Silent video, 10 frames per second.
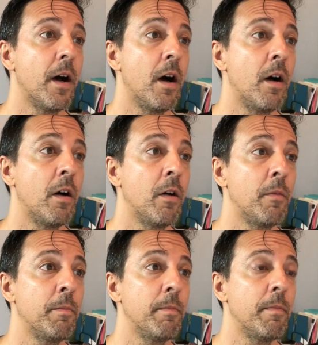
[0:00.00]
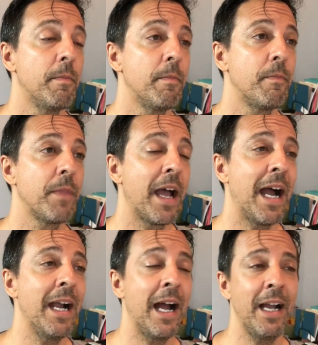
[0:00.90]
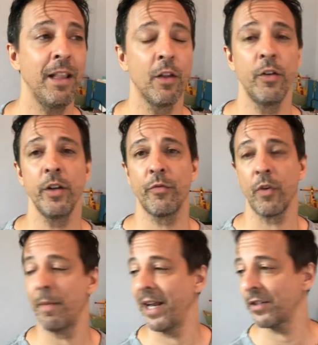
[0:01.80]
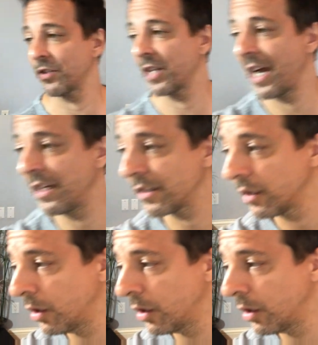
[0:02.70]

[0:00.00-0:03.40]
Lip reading: I learned it from an exercise.